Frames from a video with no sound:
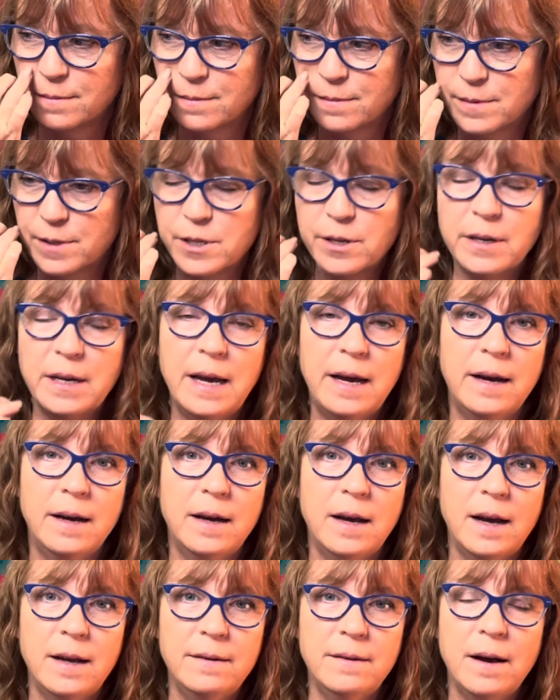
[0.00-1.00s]
so yeah,
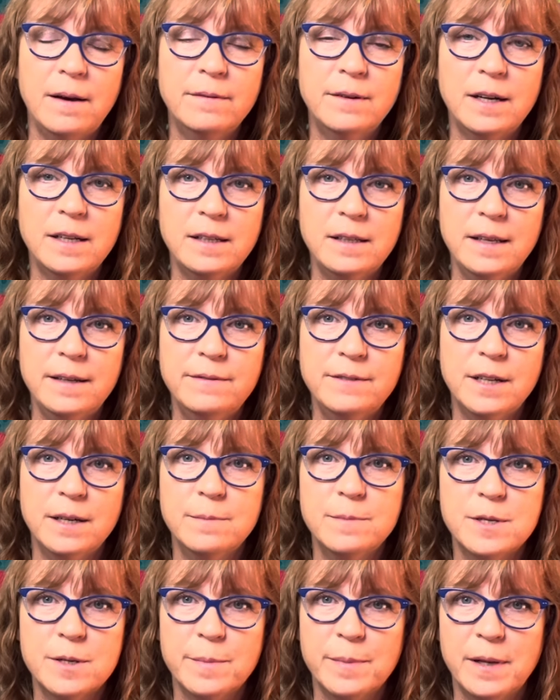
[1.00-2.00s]
I, I've got a
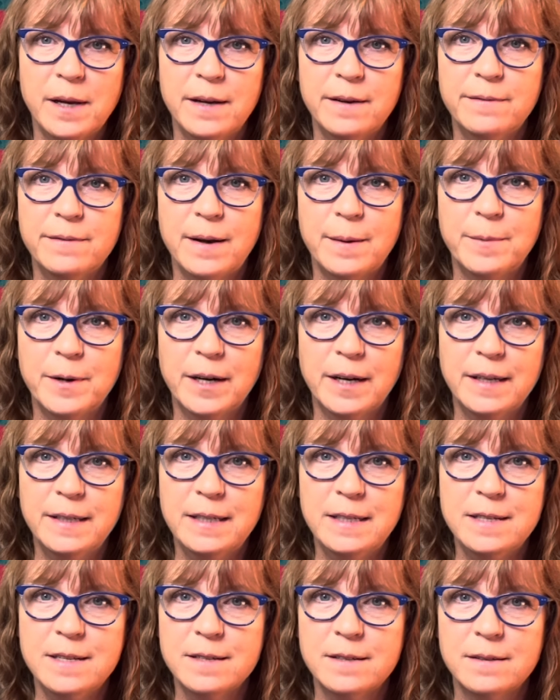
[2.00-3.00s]
lifetime supply of fabric. I
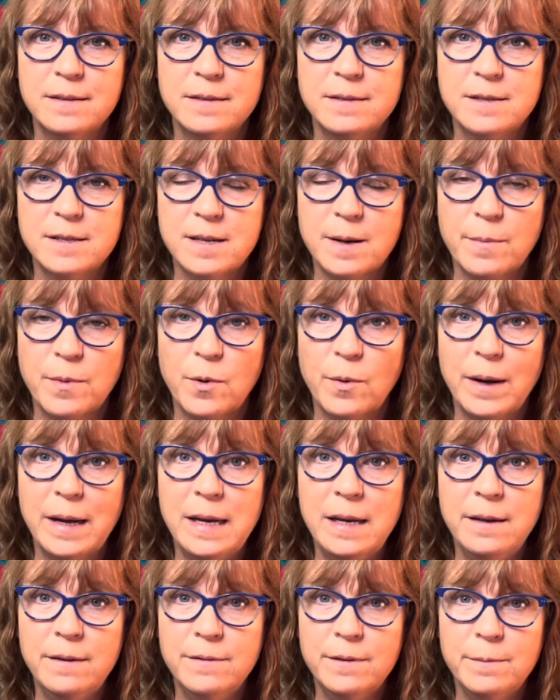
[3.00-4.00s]
need to step
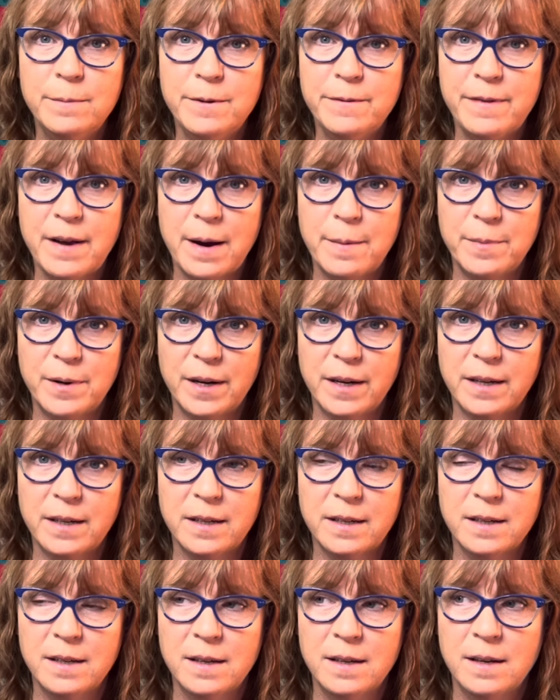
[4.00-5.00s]
away from the fabric.
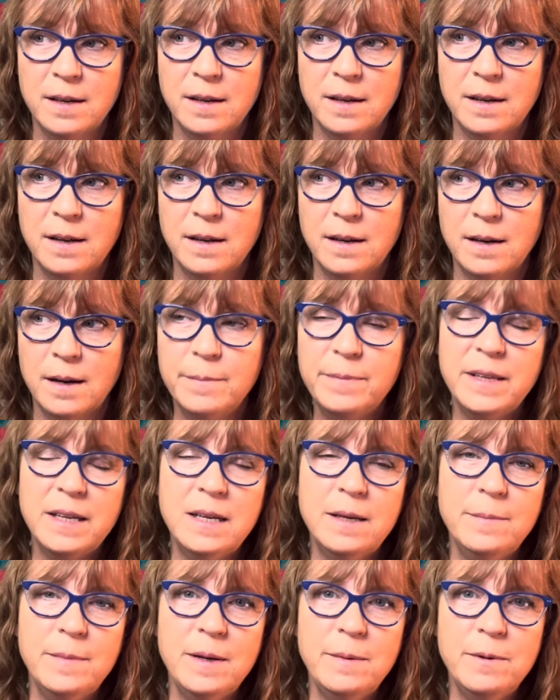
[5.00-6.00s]
I'm
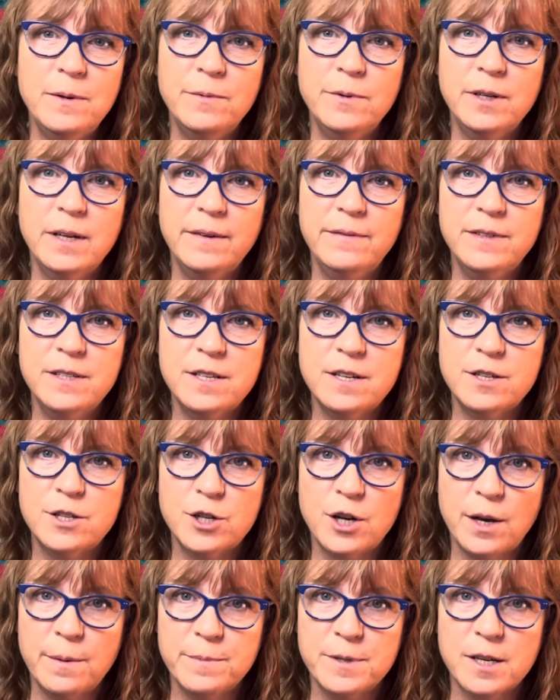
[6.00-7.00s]
thinking maybe when I visit
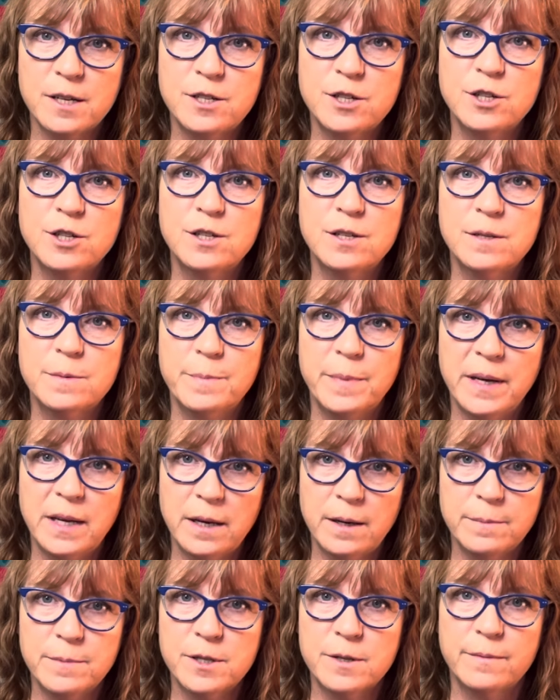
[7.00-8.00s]
shops, I should just pick
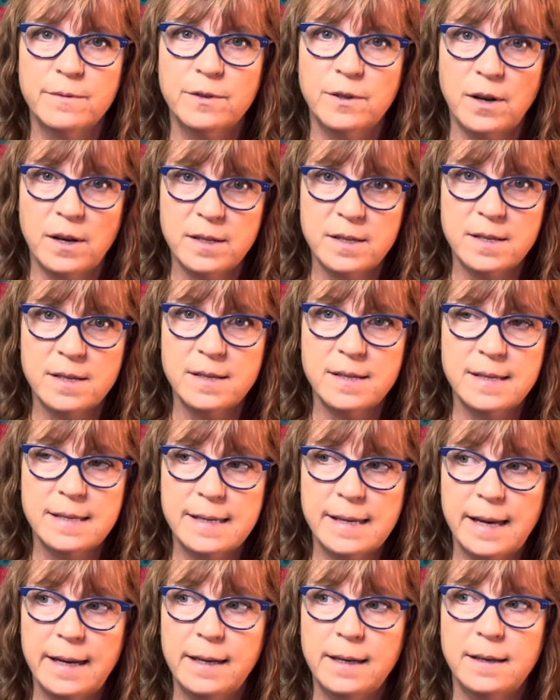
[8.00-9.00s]
up some flosses,
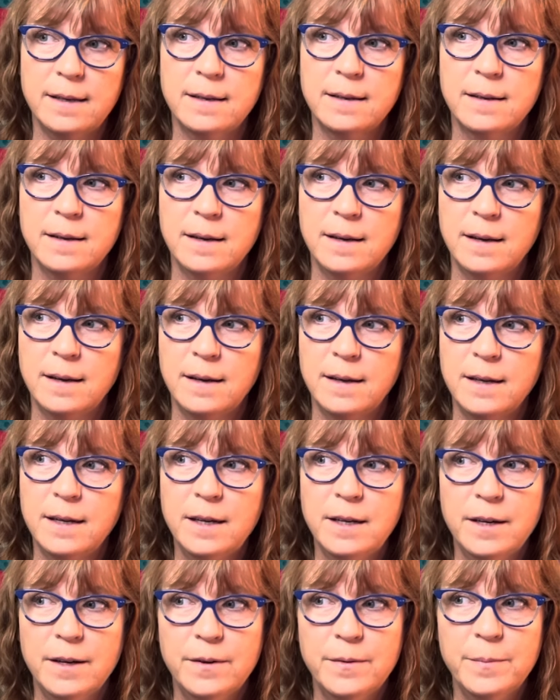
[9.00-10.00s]
like,
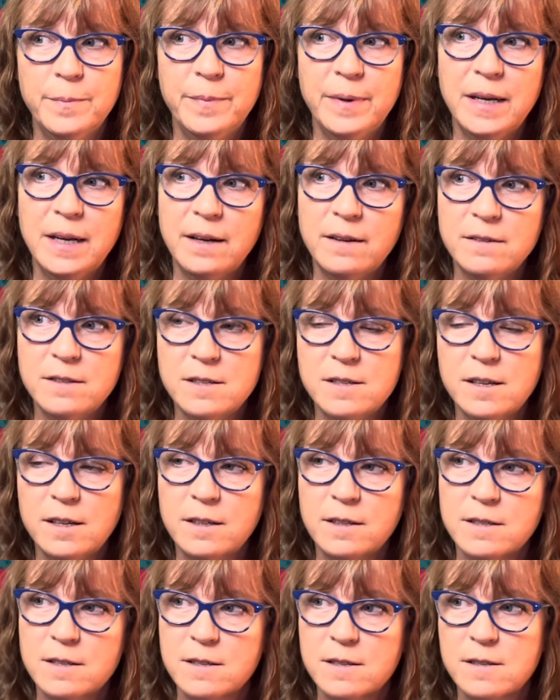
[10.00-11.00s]
you know, pick out
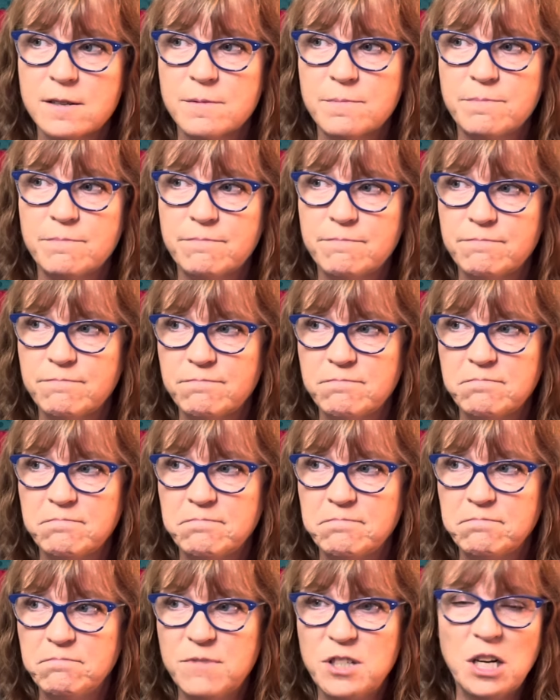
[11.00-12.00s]
six
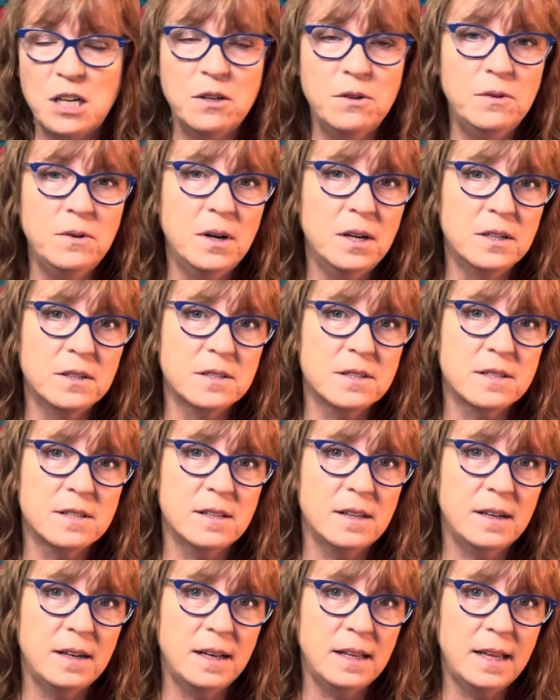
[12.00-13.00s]
Gentle Arts
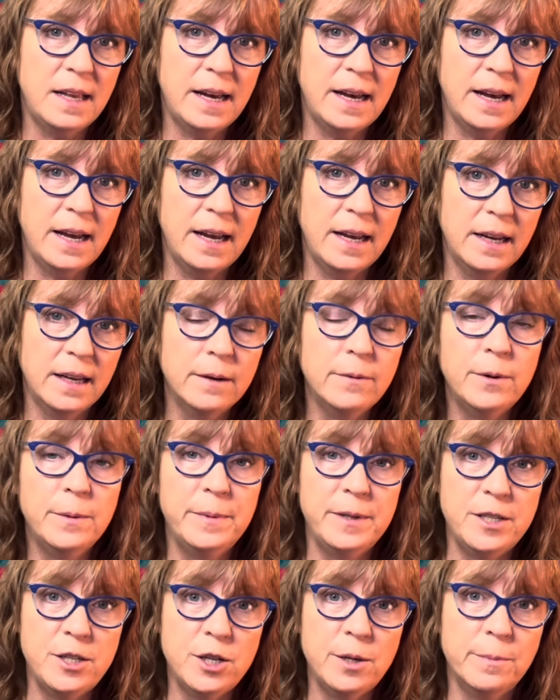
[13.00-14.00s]
that I like. It would
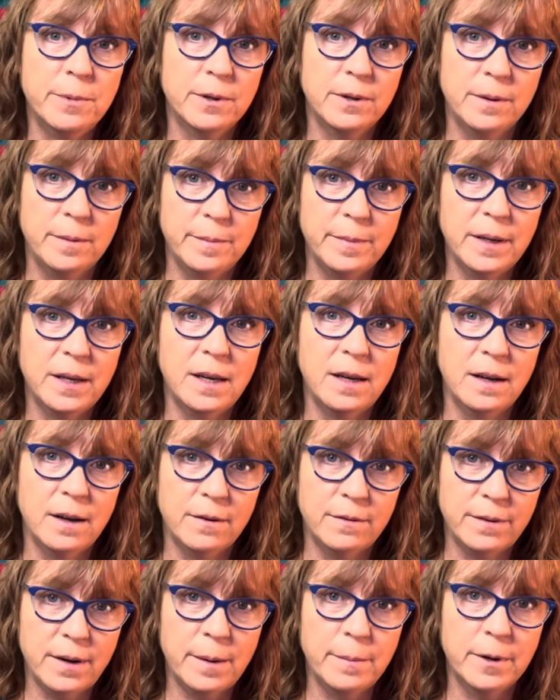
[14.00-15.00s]
be cheaper than picking
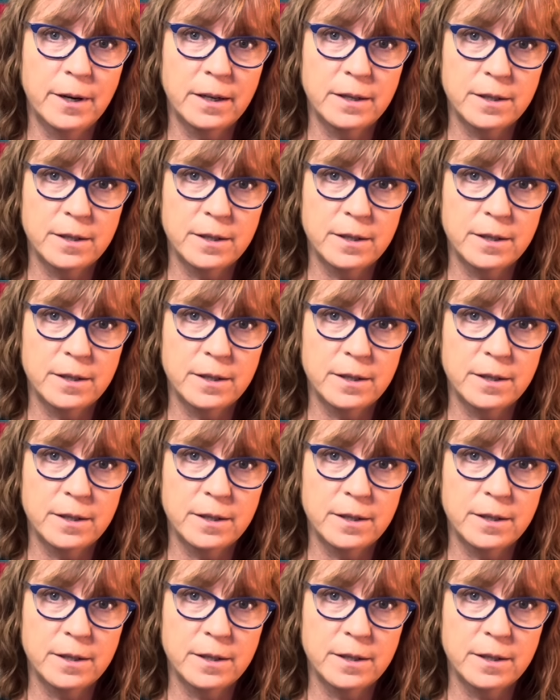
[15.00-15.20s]
out fabric,